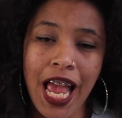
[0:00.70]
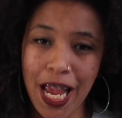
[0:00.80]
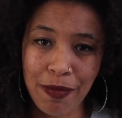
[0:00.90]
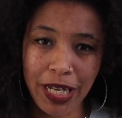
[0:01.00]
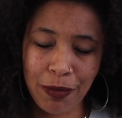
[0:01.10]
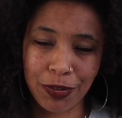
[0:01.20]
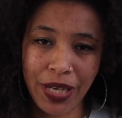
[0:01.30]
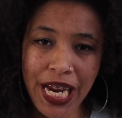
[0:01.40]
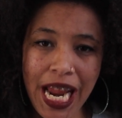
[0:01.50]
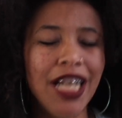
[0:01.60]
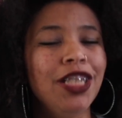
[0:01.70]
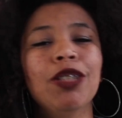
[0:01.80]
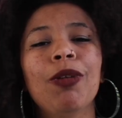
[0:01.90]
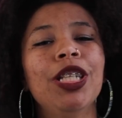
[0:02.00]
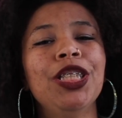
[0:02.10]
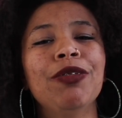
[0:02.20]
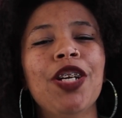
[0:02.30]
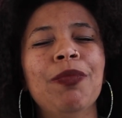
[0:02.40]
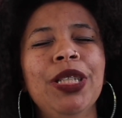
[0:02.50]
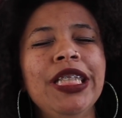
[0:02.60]
Hey, my name is Raye, and you're watching
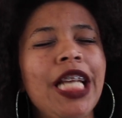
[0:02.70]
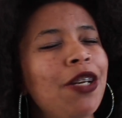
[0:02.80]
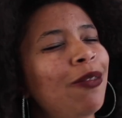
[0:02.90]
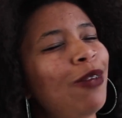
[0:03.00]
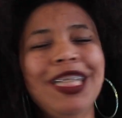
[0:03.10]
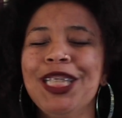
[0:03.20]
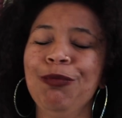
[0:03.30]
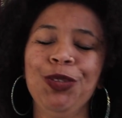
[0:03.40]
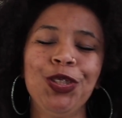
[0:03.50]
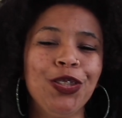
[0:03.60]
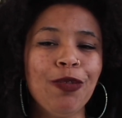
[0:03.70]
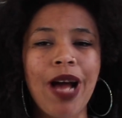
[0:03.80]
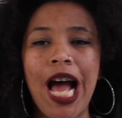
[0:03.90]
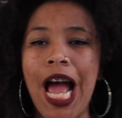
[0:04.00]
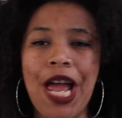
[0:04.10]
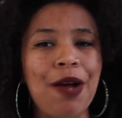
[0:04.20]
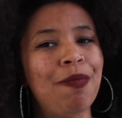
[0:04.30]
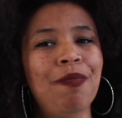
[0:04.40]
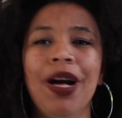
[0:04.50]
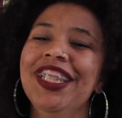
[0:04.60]
RaeOfBooks, and welcome to my
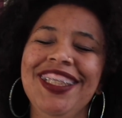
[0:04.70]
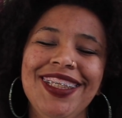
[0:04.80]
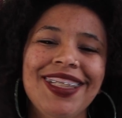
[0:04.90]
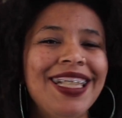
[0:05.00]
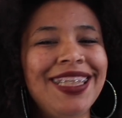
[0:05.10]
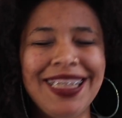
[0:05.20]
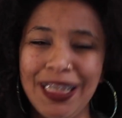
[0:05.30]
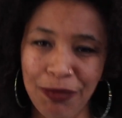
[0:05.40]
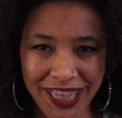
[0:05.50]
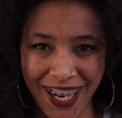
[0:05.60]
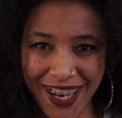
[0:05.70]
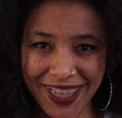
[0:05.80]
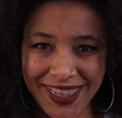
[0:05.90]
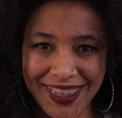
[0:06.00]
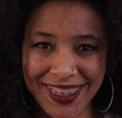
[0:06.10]
March TBR.